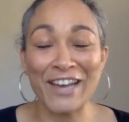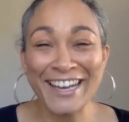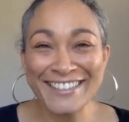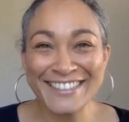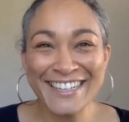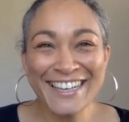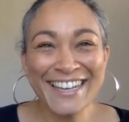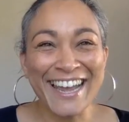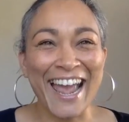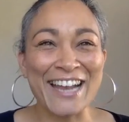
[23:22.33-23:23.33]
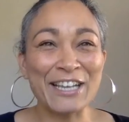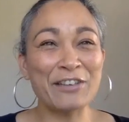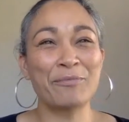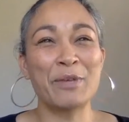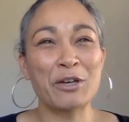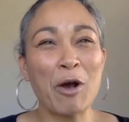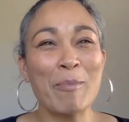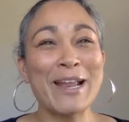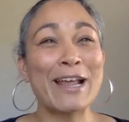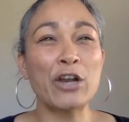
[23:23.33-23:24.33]
and leave me a comment, and I will
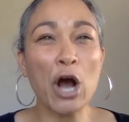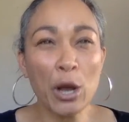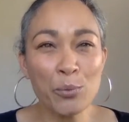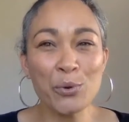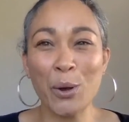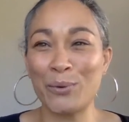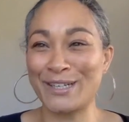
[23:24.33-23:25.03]
go in and check as well,